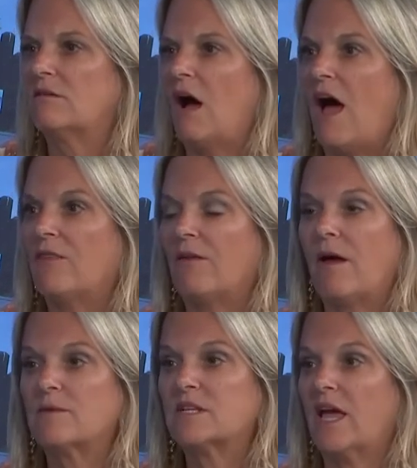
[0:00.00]
Yeah. I thought
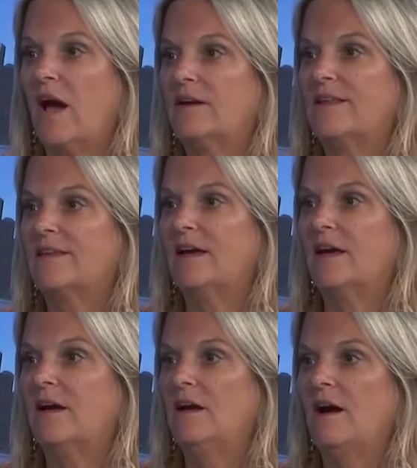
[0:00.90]
that was a county
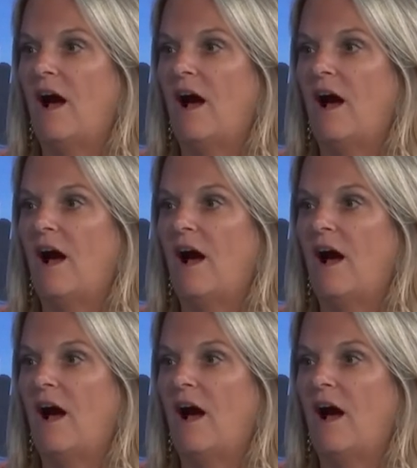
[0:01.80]
thing. Yeah.